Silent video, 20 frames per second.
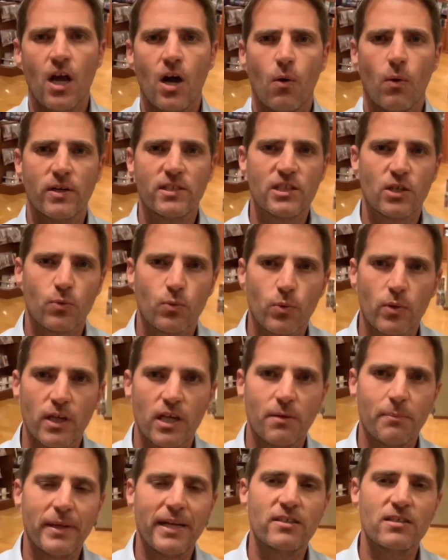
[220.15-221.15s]
What does it
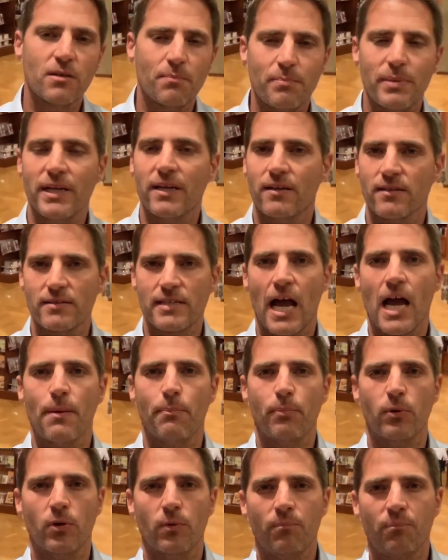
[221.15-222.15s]
really mean to be a
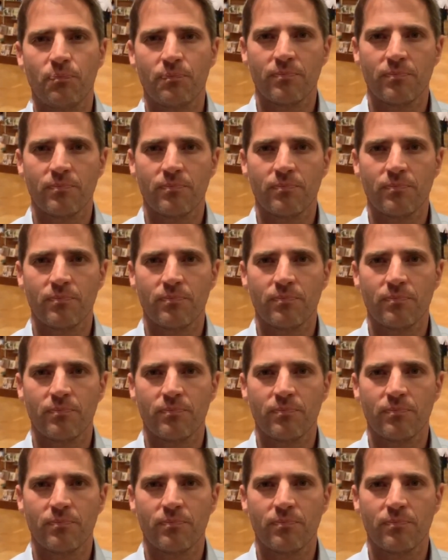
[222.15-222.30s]
disciple?